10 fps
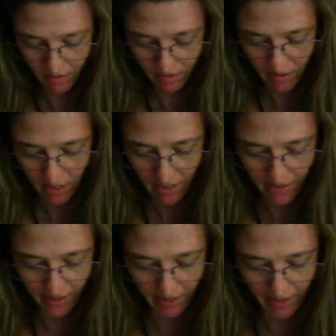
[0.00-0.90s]
How did
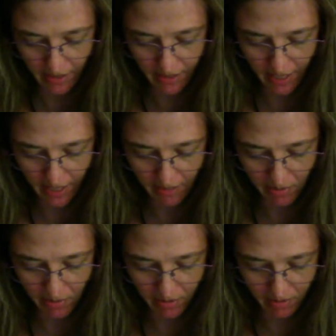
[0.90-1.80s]
that
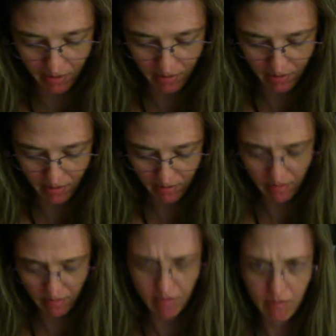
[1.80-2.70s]
happen
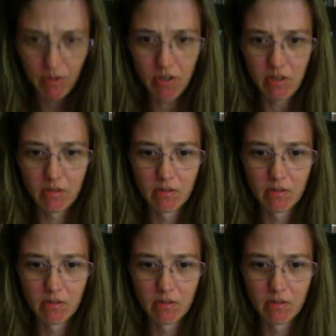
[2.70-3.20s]
with you?